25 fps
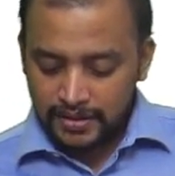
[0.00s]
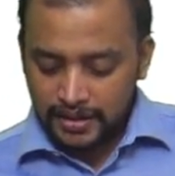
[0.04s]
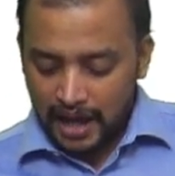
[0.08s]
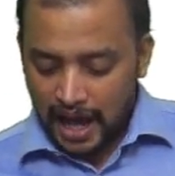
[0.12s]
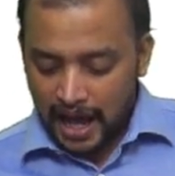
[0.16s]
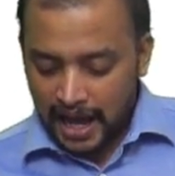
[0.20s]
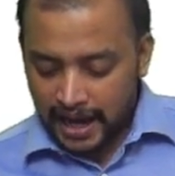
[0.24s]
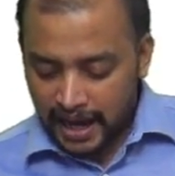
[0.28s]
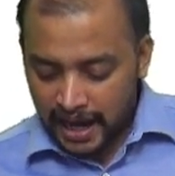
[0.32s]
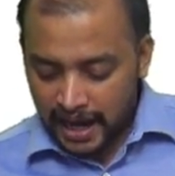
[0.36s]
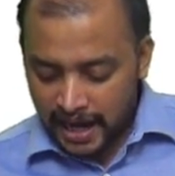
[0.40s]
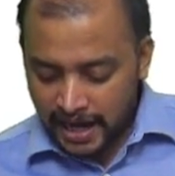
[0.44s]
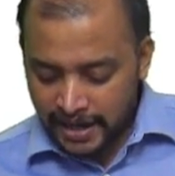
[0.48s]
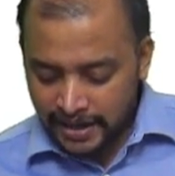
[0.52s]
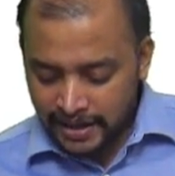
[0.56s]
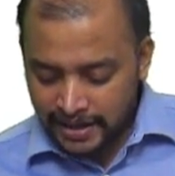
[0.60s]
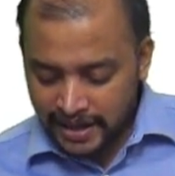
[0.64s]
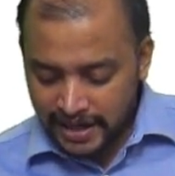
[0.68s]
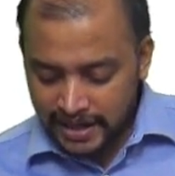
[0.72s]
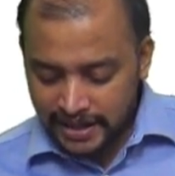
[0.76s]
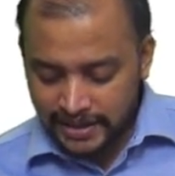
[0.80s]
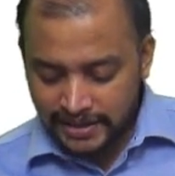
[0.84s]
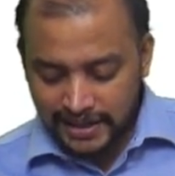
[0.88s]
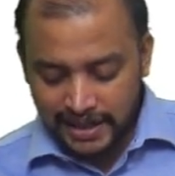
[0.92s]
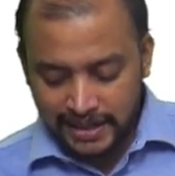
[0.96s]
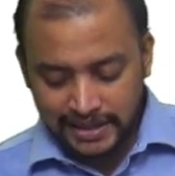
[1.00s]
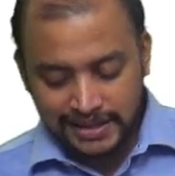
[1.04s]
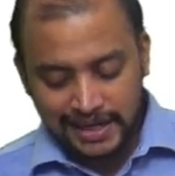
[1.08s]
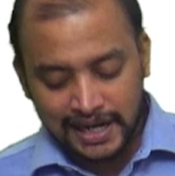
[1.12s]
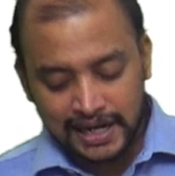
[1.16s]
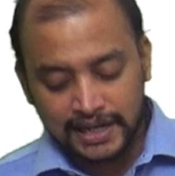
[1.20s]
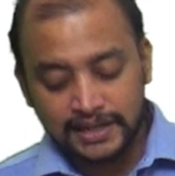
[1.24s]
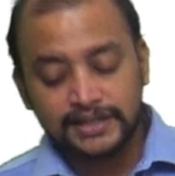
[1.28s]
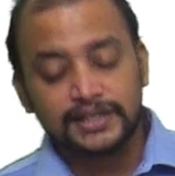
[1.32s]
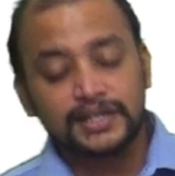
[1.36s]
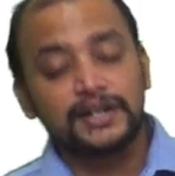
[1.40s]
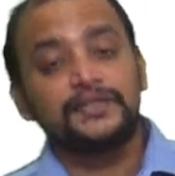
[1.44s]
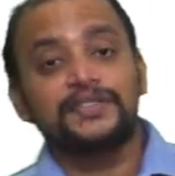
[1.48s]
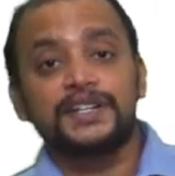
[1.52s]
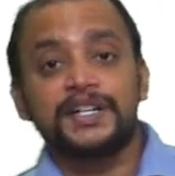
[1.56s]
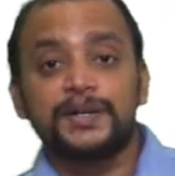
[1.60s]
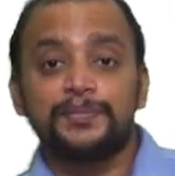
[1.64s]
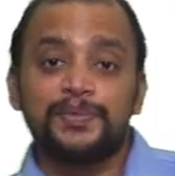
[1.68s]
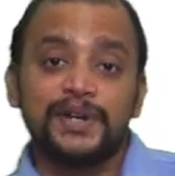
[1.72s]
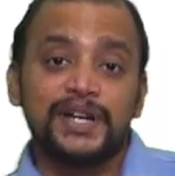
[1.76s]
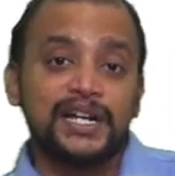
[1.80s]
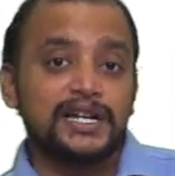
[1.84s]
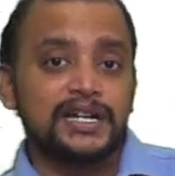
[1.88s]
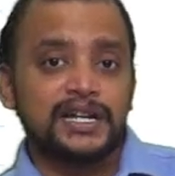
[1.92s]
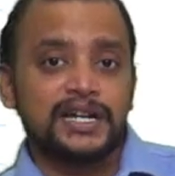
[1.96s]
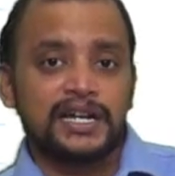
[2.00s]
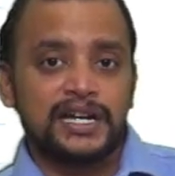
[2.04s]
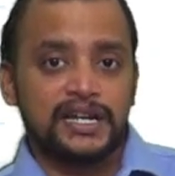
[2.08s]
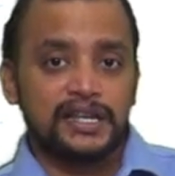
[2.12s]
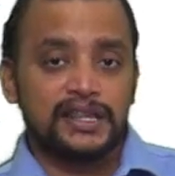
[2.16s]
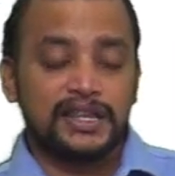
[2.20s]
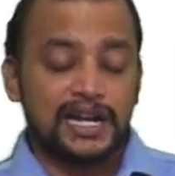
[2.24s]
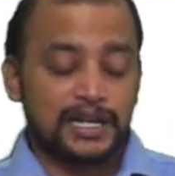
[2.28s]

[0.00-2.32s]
again, there is a chance of repeating it.